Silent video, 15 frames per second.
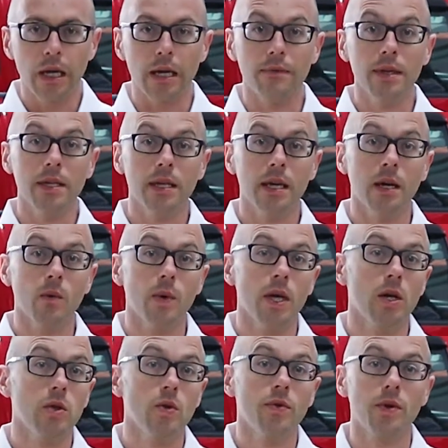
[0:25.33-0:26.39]
In this kit, we
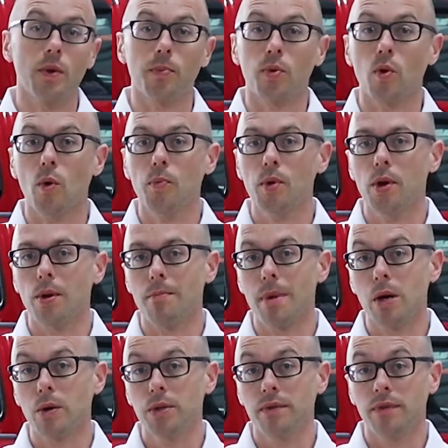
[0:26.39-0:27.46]
include the appropriate
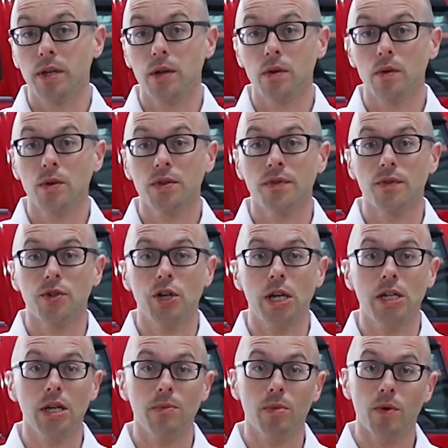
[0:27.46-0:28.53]
amount of gear rolls for
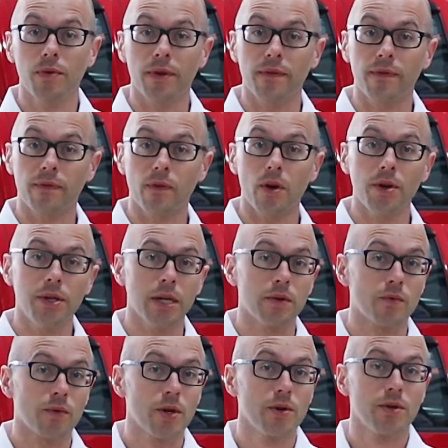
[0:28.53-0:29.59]
changing both the front and
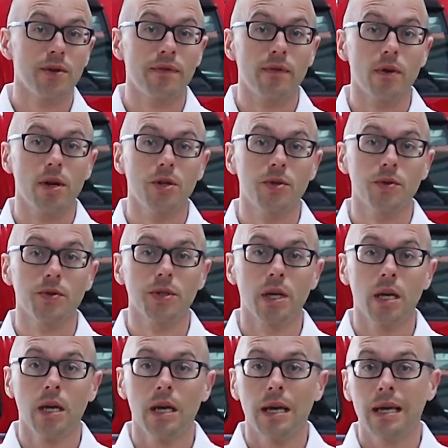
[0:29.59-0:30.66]
rear differentials,
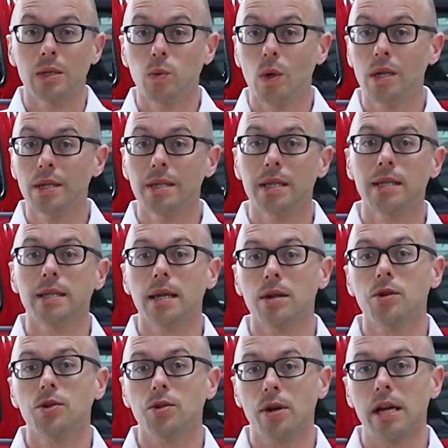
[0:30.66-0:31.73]
as well as the center
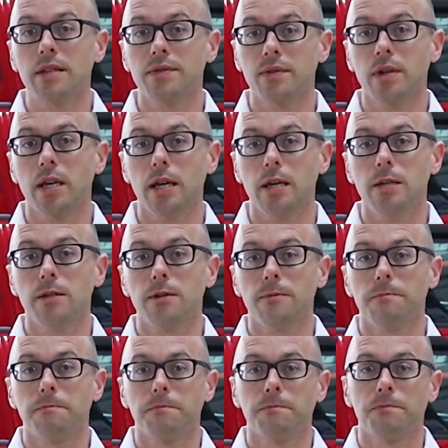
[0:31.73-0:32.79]
transfer case.
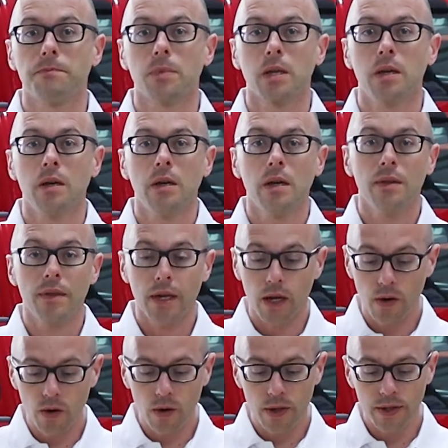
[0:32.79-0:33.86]
The
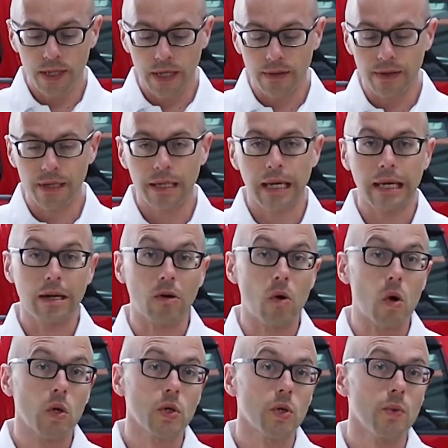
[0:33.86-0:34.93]
gear rolls in this kit are
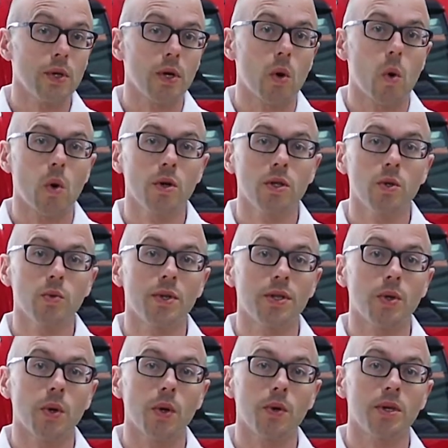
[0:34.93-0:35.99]
also in accordance with
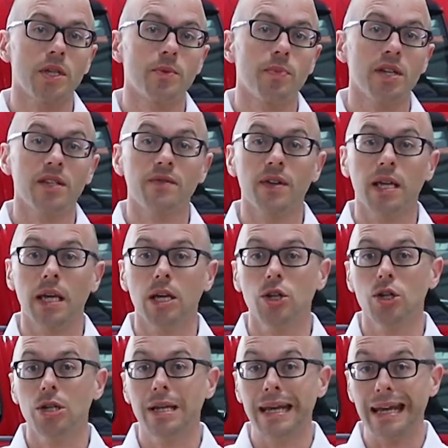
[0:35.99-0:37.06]
Toyota
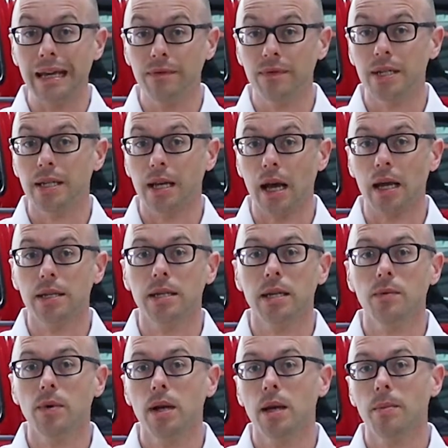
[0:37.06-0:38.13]
specification and viscosity
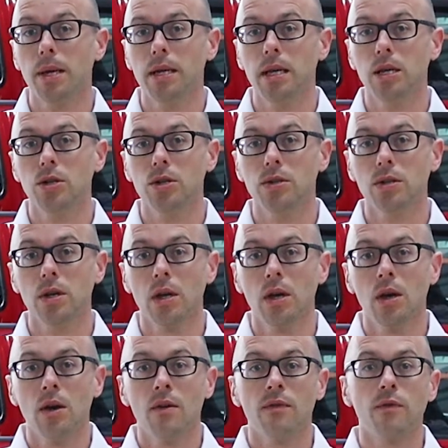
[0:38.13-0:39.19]
recommendations
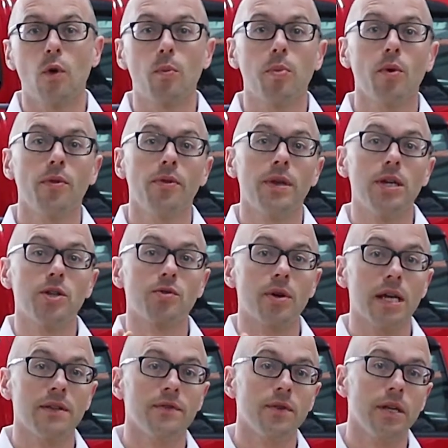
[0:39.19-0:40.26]
for both the
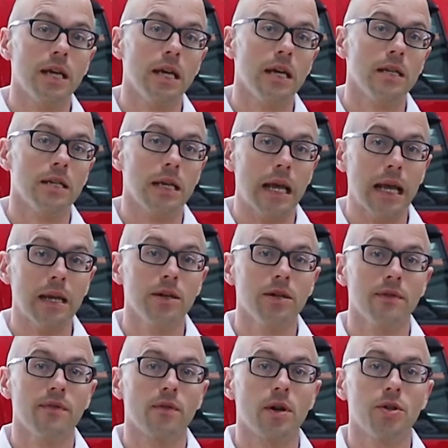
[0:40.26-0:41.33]
transfer case and
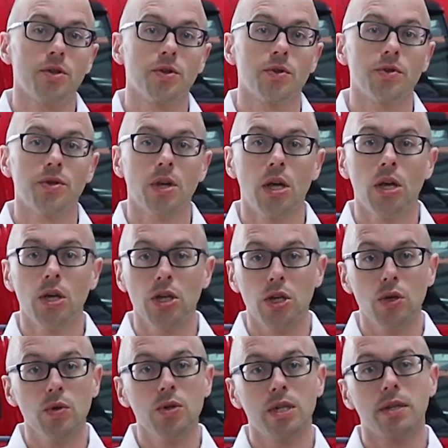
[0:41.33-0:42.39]
differentials
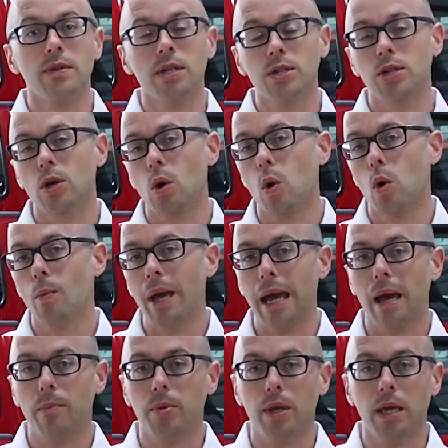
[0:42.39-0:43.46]
used in this Tacoma
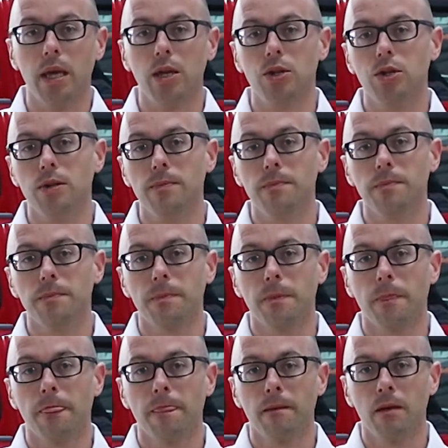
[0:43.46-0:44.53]
application.
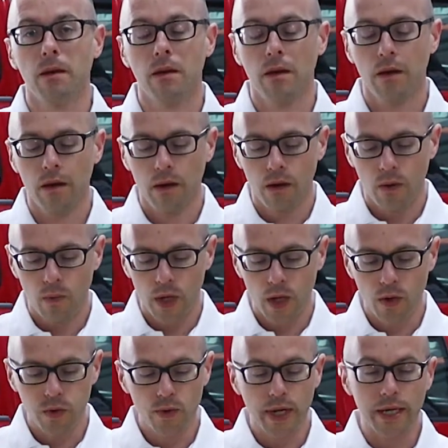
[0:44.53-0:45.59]
We
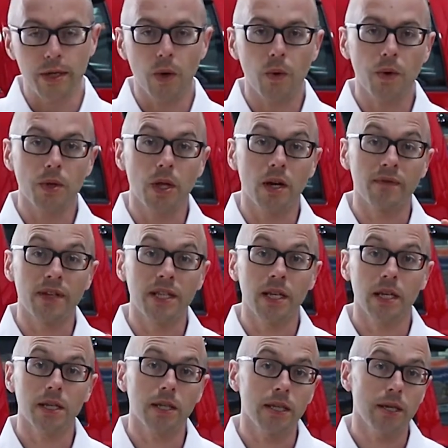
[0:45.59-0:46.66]
include a total of
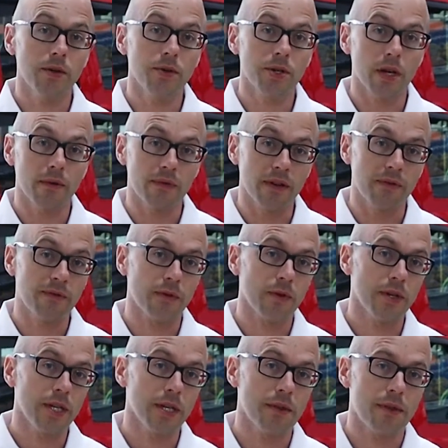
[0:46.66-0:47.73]
6 liters of the
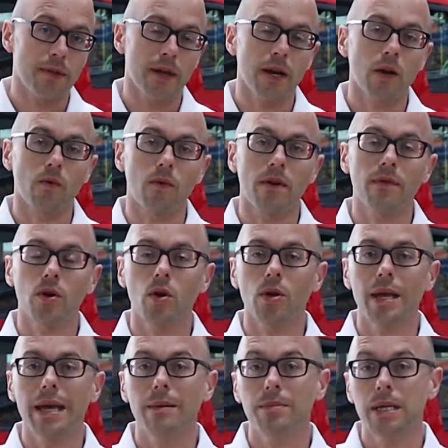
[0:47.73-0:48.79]
fully synthetic
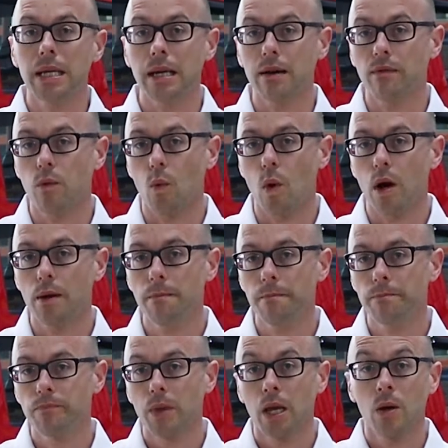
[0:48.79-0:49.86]
Revenol MTF1,
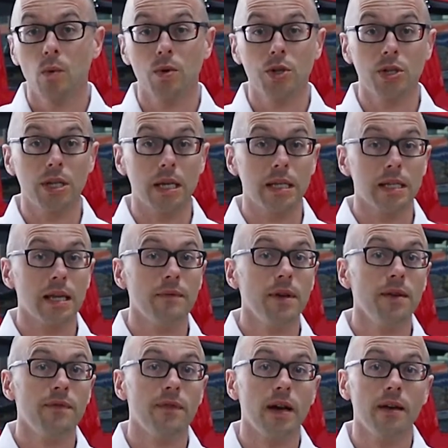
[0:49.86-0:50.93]
which is a
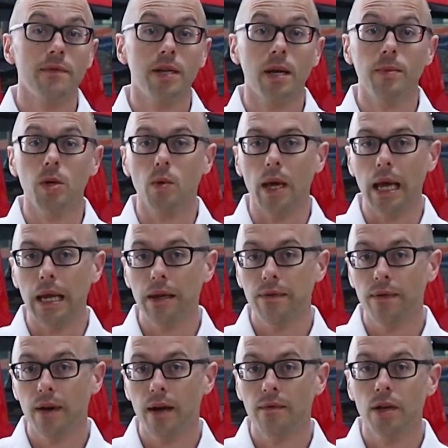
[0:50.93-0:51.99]

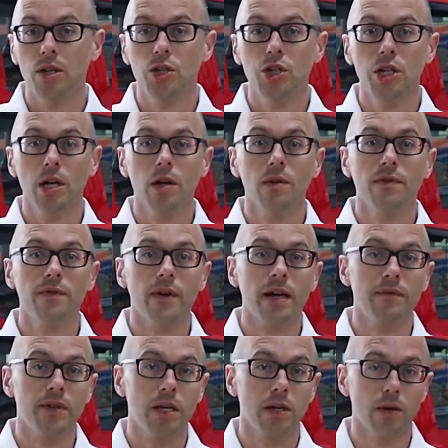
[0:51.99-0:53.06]
75W85
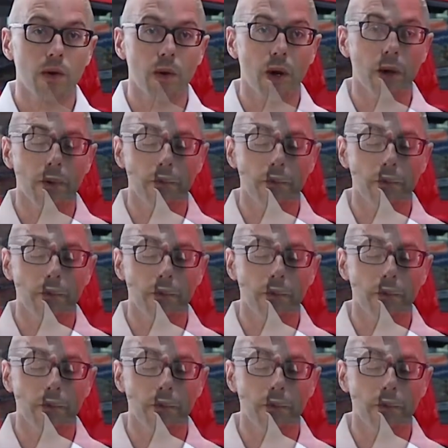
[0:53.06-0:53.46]
GL5 gear oil.